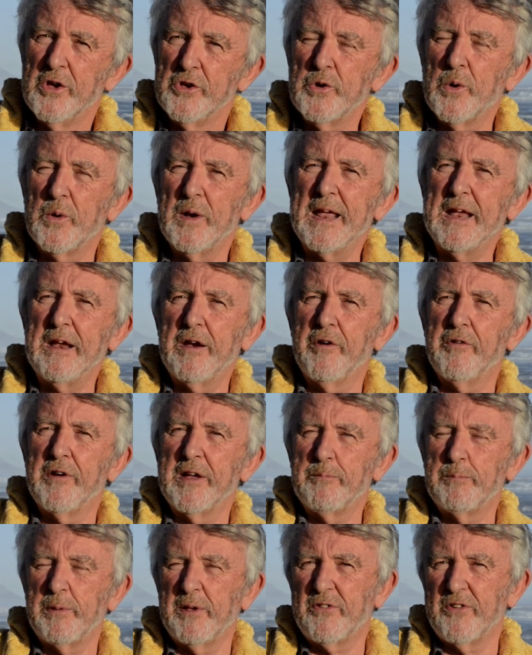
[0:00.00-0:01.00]
you're
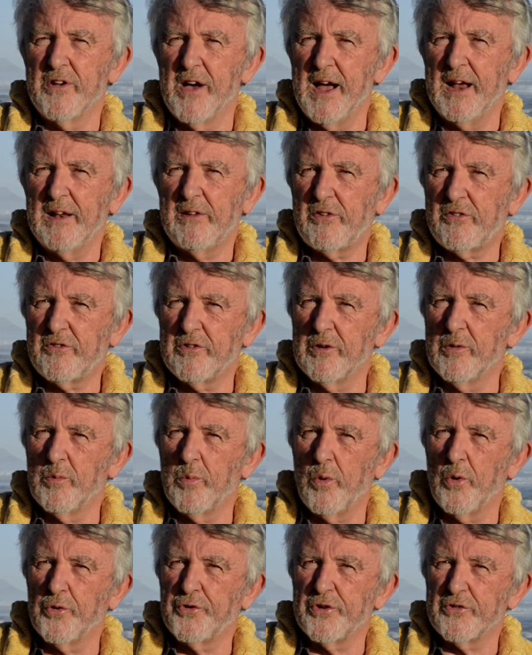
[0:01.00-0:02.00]
lingering beside still
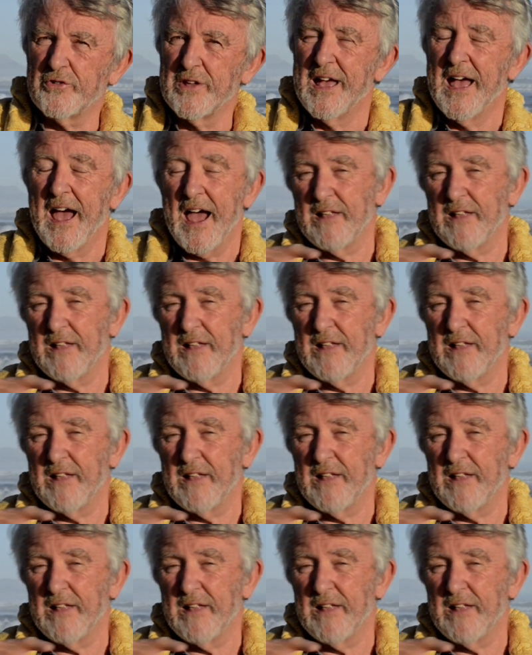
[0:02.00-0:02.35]
waters,